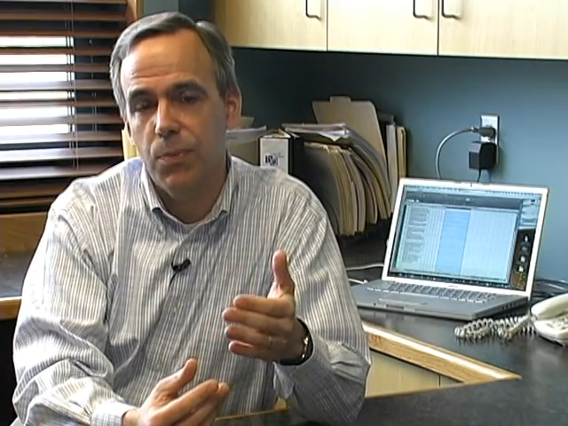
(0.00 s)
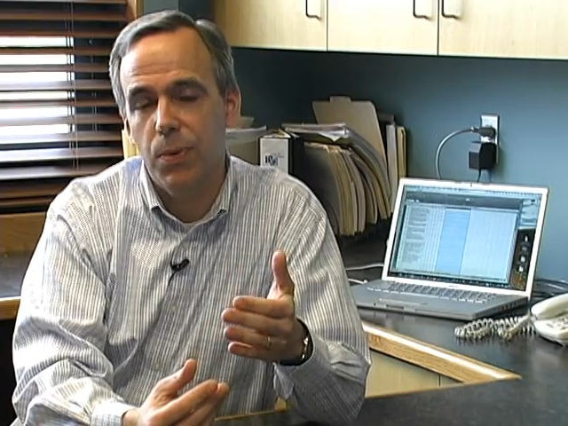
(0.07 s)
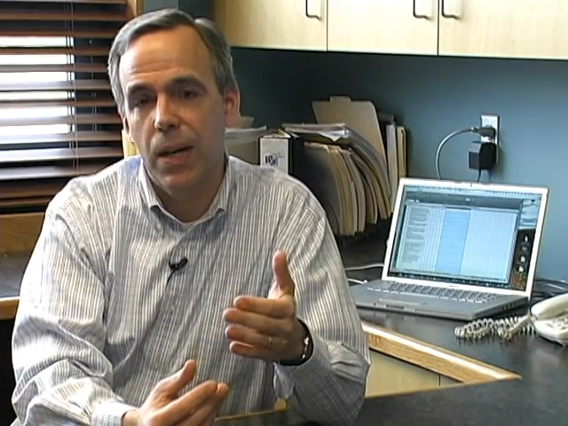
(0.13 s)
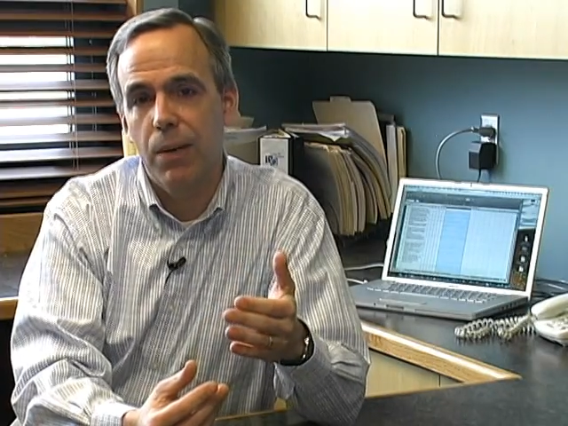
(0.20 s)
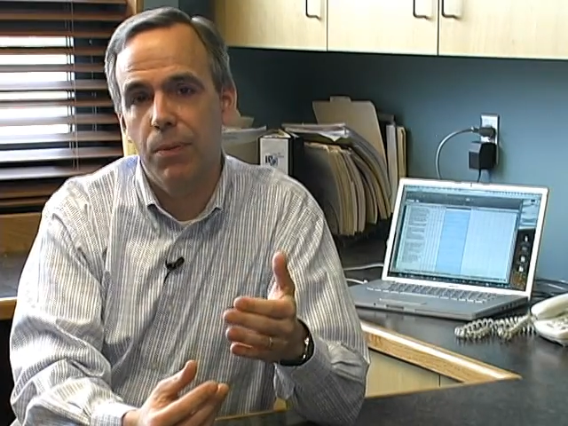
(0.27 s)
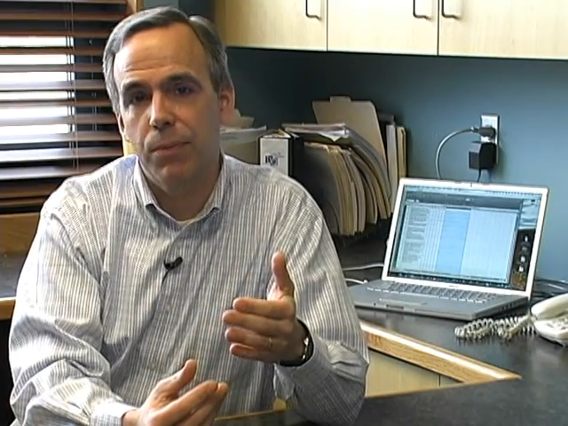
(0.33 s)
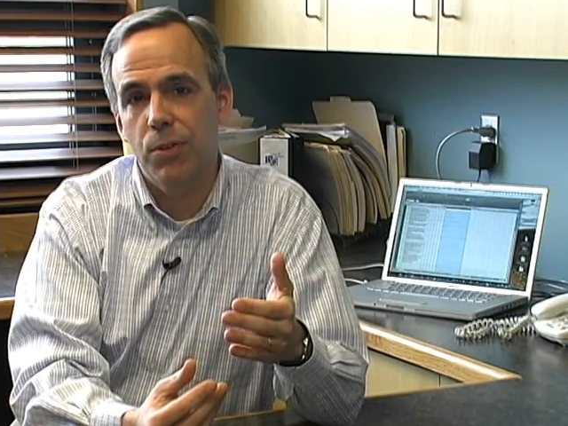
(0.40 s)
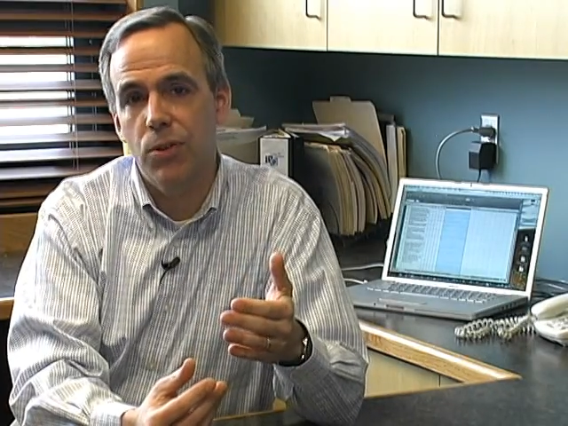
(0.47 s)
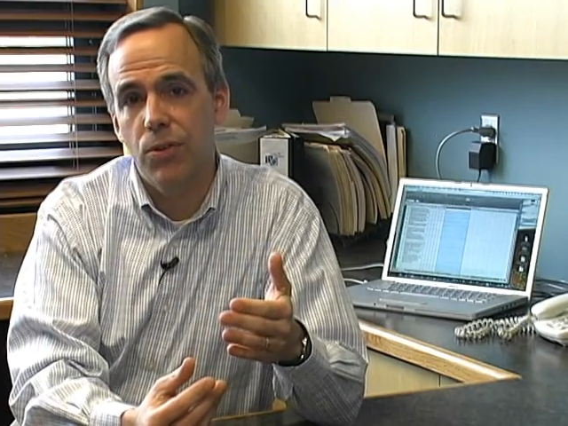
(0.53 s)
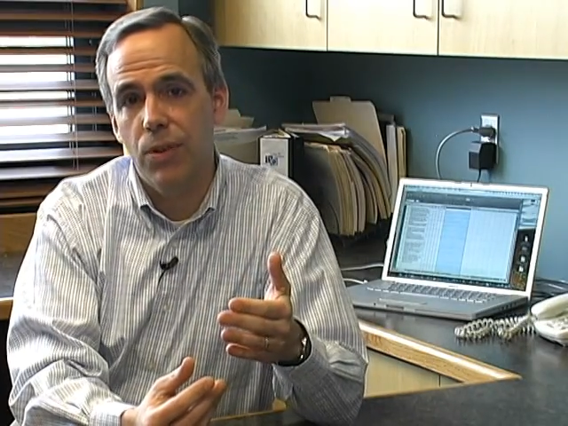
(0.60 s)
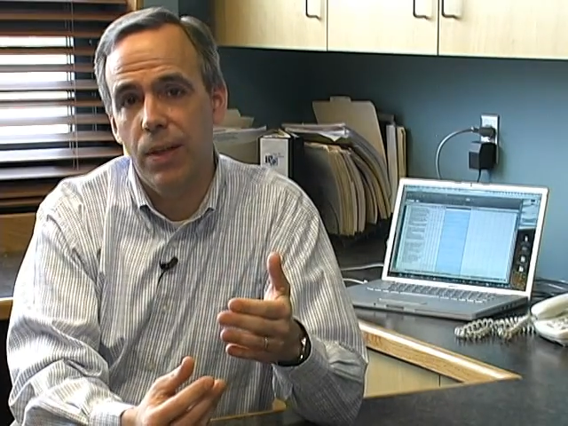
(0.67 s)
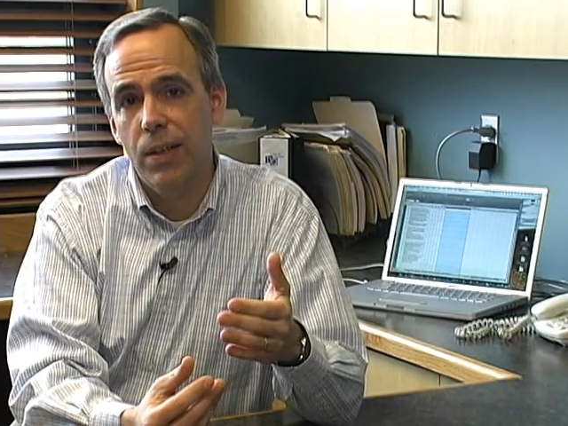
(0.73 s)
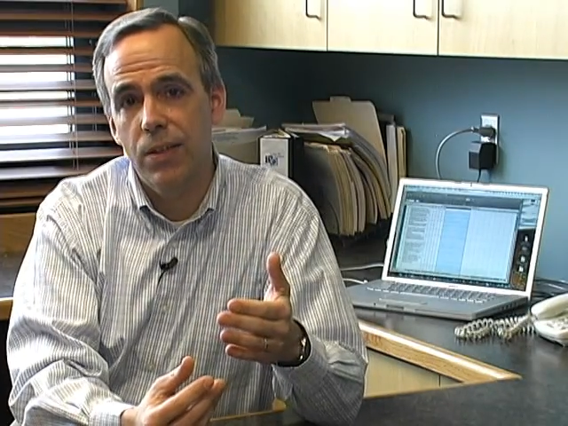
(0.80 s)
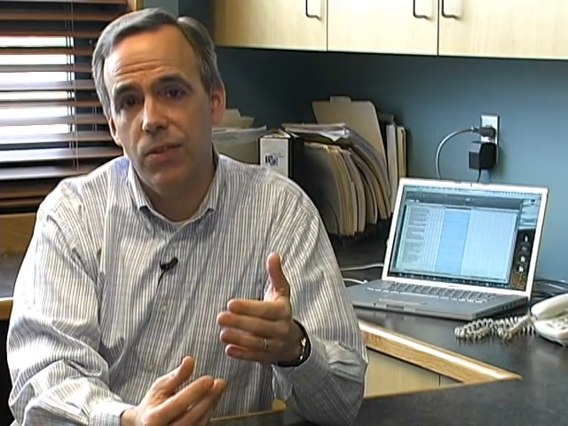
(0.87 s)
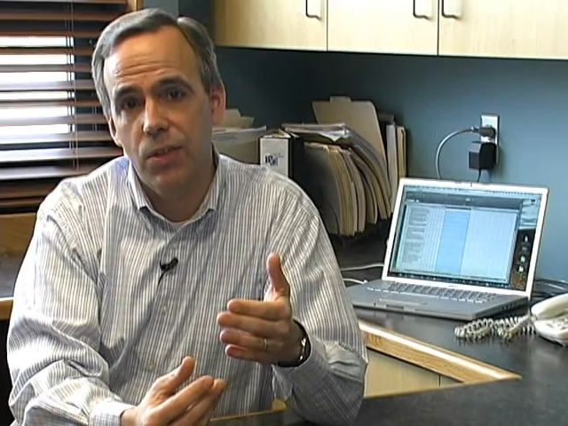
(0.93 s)
problem you're
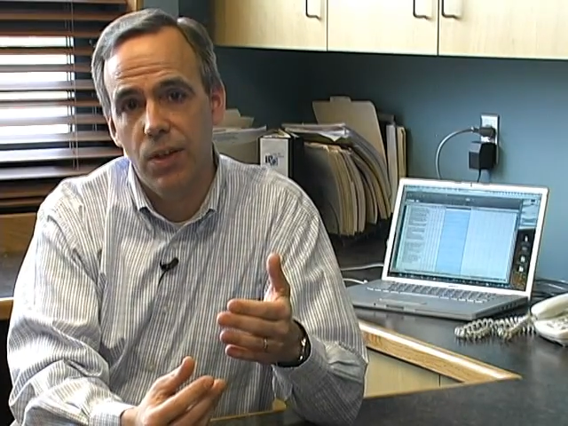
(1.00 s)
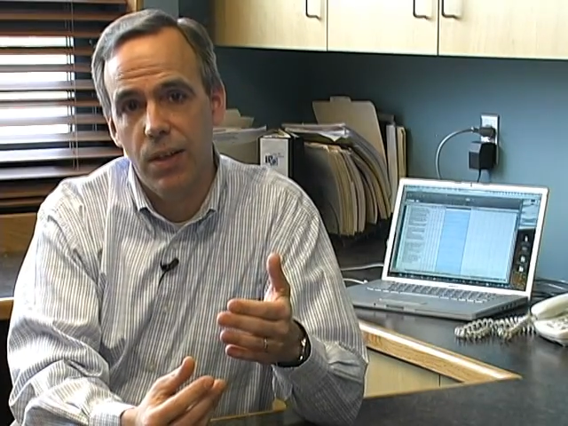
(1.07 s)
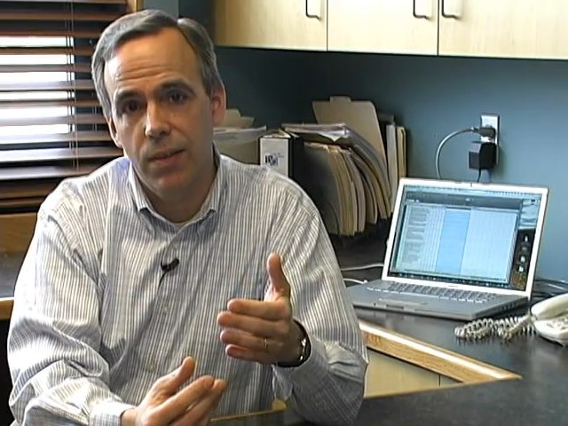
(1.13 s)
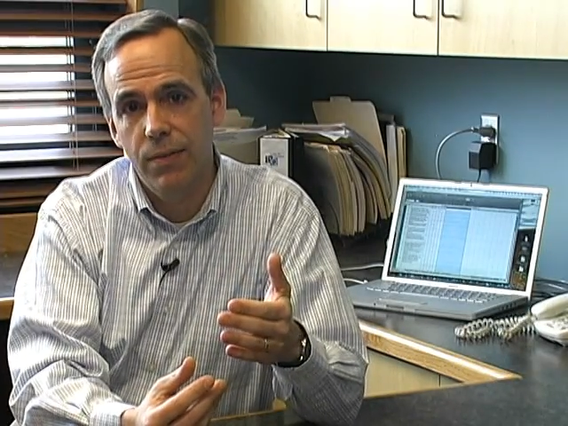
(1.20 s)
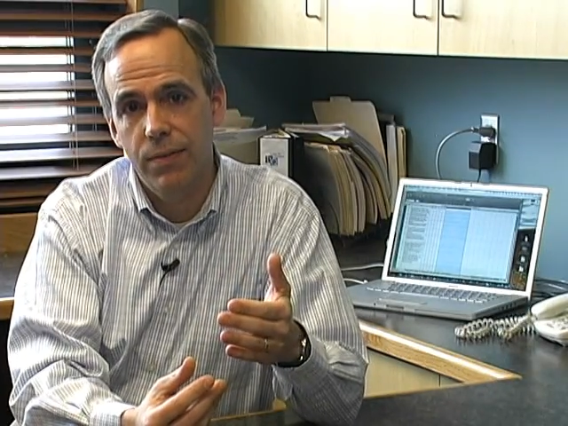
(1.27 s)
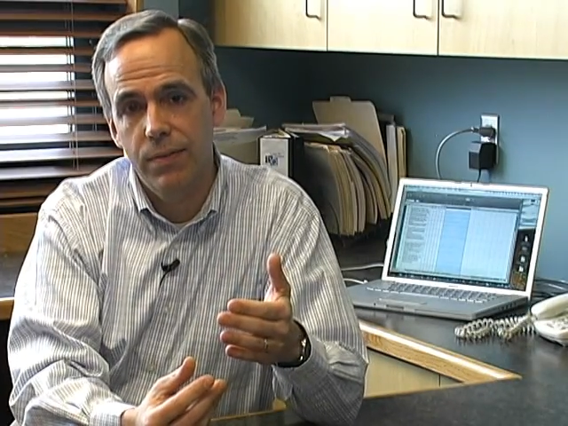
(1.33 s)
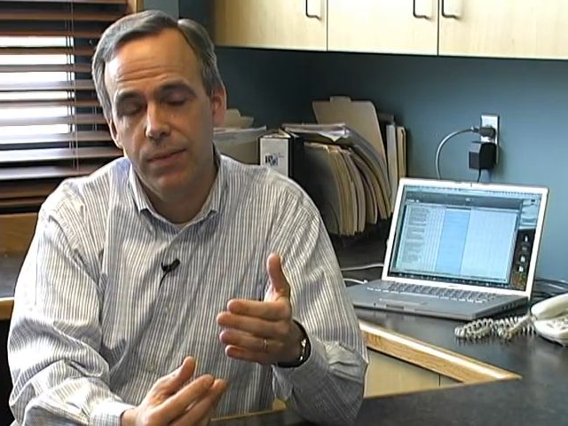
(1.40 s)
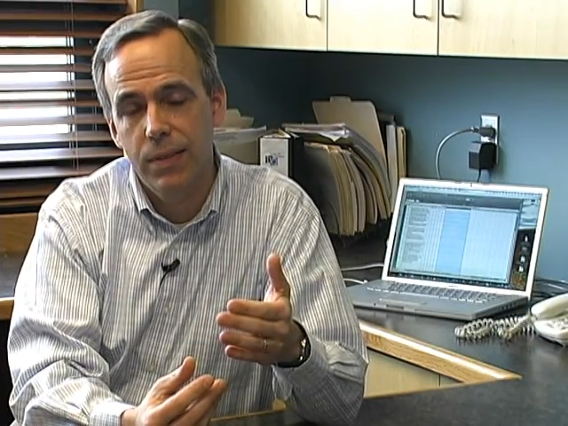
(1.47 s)
trying to solve